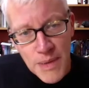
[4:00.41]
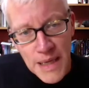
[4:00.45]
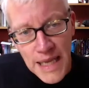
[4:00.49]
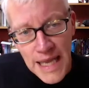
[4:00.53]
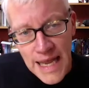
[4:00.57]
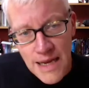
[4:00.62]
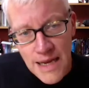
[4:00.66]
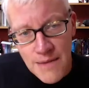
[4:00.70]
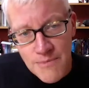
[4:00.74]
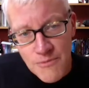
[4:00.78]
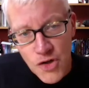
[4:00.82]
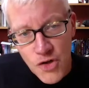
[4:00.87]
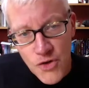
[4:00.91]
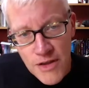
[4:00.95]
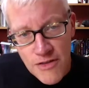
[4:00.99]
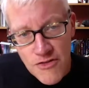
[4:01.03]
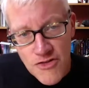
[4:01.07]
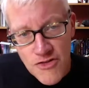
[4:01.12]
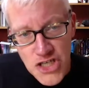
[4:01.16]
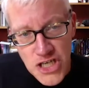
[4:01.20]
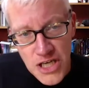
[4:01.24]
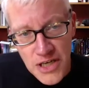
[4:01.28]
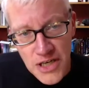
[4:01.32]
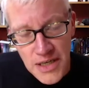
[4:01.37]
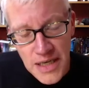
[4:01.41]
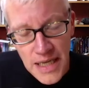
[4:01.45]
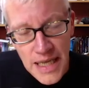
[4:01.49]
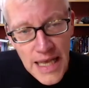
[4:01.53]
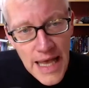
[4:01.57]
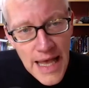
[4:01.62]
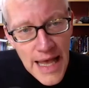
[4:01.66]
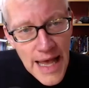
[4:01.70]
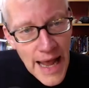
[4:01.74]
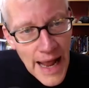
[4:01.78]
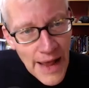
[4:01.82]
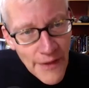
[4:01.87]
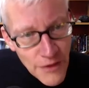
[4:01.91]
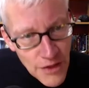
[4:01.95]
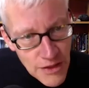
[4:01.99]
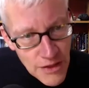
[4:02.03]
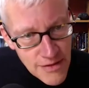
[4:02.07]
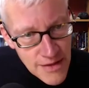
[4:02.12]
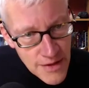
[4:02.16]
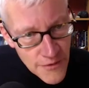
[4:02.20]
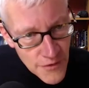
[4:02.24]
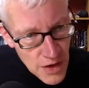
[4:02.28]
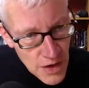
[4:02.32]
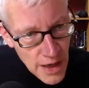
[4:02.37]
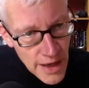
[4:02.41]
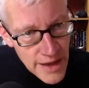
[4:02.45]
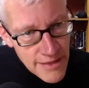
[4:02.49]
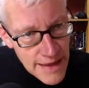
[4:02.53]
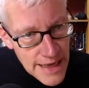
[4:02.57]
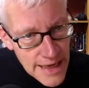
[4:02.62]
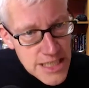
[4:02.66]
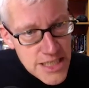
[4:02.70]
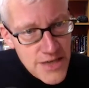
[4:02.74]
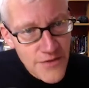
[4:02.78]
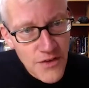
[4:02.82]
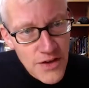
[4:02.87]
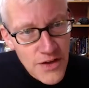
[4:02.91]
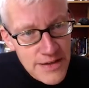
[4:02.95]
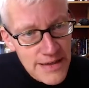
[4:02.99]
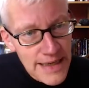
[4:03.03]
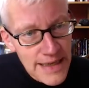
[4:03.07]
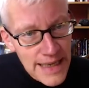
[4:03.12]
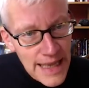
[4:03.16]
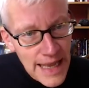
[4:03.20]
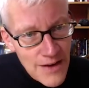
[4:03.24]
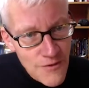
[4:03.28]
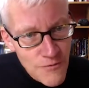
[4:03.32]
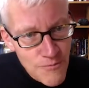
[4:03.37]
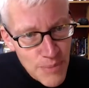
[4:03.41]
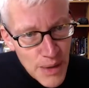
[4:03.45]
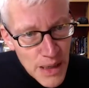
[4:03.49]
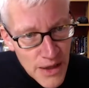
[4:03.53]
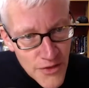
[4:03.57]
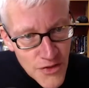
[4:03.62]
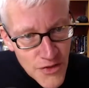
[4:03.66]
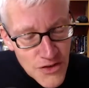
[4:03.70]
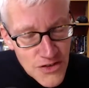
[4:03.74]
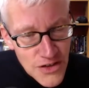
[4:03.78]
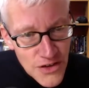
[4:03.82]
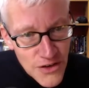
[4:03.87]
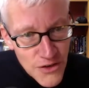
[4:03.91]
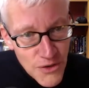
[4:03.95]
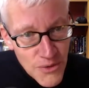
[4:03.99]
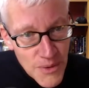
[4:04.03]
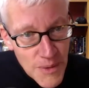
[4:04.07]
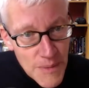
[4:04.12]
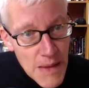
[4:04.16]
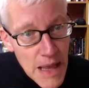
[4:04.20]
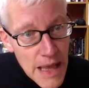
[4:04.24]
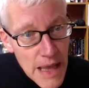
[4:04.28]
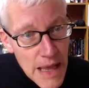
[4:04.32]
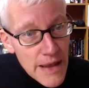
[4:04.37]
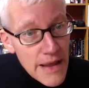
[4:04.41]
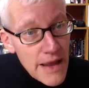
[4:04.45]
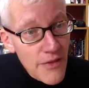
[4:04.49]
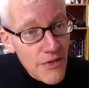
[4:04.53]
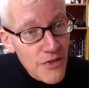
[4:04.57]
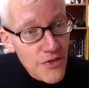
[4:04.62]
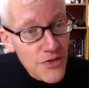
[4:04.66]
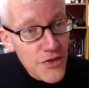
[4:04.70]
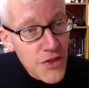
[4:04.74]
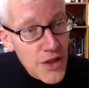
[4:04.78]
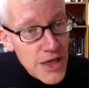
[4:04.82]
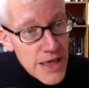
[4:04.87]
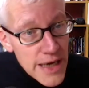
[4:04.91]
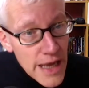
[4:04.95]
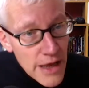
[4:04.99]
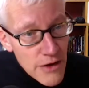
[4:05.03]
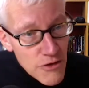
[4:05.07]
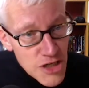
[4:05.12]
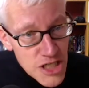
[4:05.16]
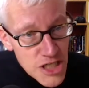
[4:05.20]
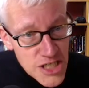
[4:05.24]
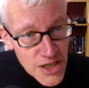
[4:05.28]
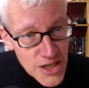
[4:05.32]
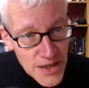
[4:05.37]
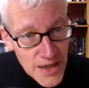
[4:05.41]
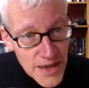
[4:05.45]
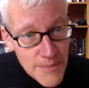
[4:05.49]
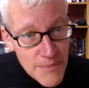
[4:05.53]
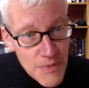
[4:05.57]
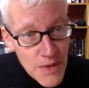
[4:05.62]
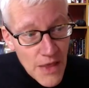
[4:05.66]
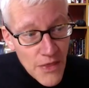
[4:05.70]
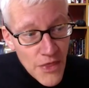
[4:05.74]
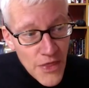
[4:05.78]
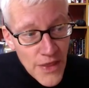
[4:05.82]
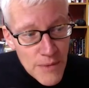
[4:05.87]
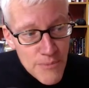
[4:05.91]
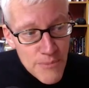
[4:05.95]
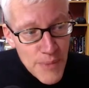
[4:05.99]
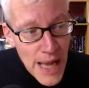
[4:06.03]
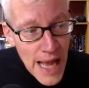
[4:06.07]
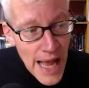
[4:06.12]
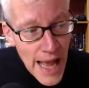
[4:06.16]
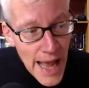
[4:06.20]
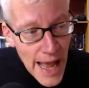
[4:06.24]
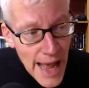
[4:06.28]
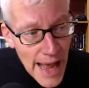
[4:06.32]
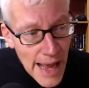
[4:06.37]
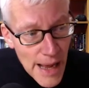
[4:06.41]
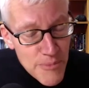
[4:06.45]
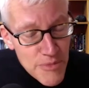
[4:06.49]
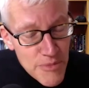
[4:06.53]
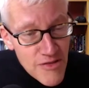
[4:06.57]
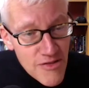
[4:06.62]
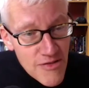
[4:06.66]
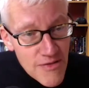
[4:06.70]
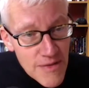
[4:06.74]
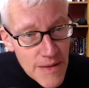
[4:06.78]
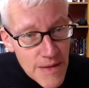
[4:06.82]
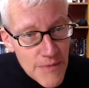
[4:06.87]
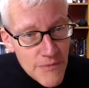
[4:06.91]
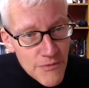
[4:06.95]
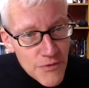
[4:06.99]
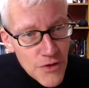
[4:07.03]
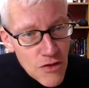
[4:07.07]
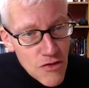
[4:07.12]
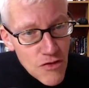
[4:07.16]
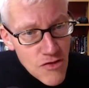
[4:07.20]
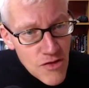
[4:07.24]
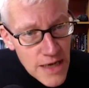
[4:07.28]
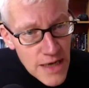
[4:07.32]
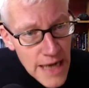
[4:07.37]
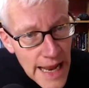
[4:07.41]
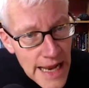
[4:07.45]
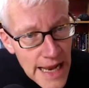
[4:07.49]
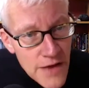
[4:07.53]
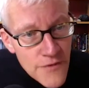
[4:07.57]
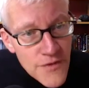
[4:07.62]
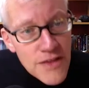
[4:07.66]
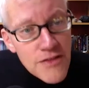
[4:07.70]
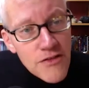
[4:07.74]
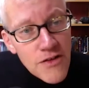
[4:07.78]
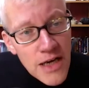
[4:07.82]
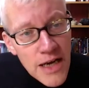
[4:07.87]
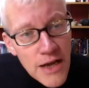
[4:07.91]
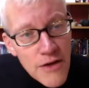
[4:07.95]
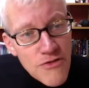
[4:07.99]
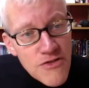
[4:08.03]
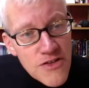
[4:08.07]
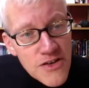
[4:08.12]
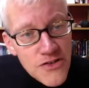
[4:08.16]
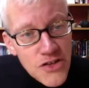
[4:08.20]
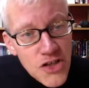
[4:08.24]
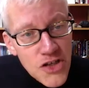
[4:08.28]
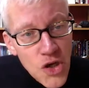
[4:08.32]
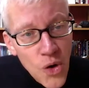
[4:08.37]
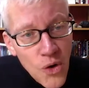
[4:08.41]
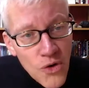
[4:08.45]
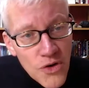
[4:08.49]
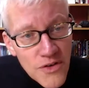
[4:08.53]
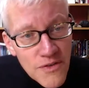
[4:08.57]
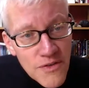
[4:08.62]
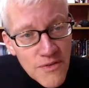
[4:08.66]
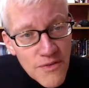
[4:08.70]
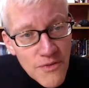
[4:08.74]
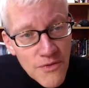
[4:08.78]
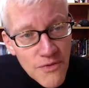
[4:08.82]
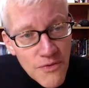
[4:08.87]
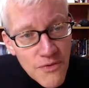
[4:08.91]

who became Christian and the civilization that it gave birth to, the notion that perhaps the slave is closer to God